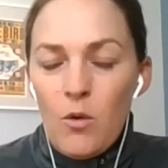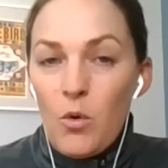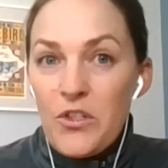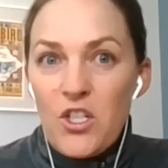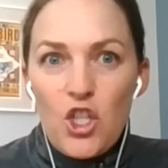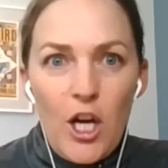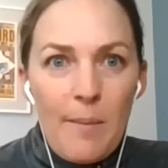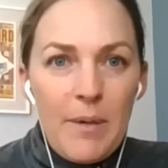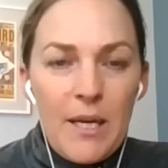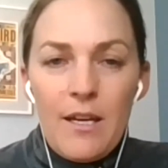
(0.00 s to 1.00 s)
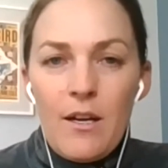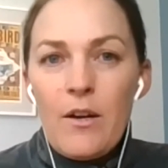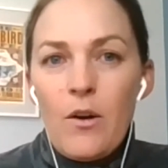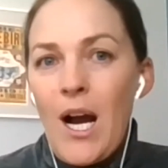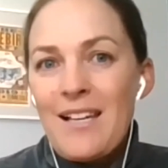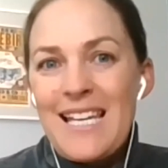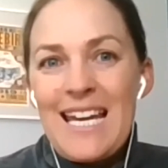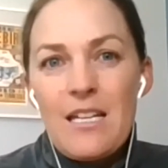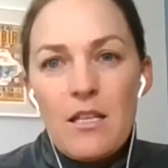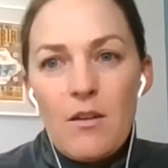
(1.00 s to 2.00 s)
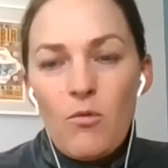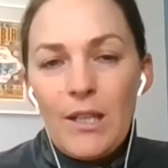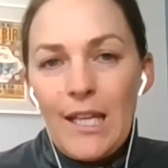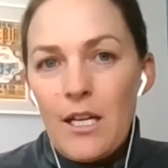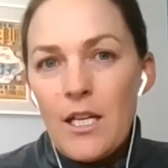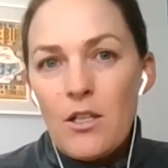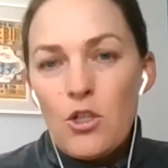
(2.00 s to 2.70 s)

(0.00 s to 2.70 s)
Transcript: wants to jump in and or ask anything relating